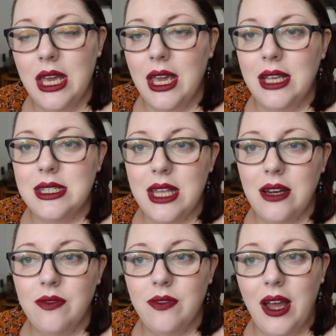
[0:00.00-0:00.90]
instead
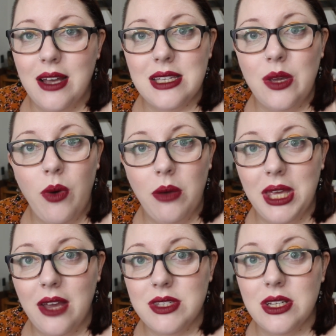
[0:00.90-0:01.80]
of asking why we
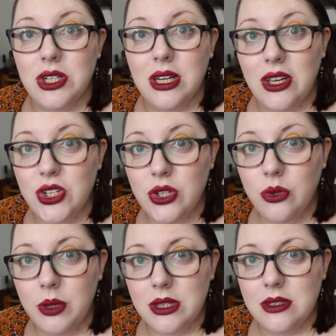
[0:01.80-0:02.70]
have such an issue
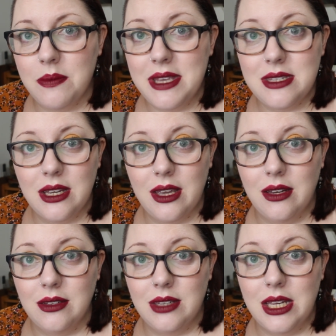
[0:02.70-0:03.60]
with domestic
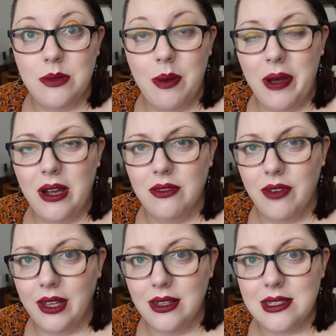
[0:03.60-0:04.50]
and intimate partner
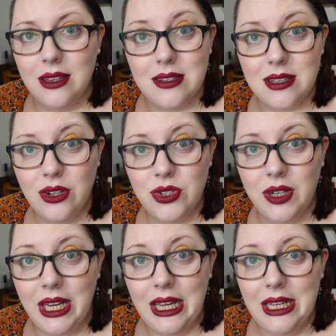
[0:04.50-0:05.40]
violence in this
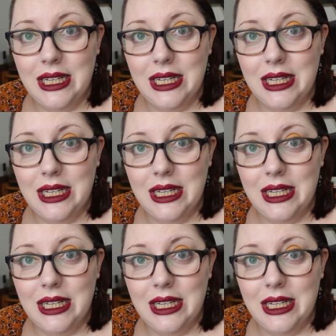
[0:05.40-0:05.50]
country,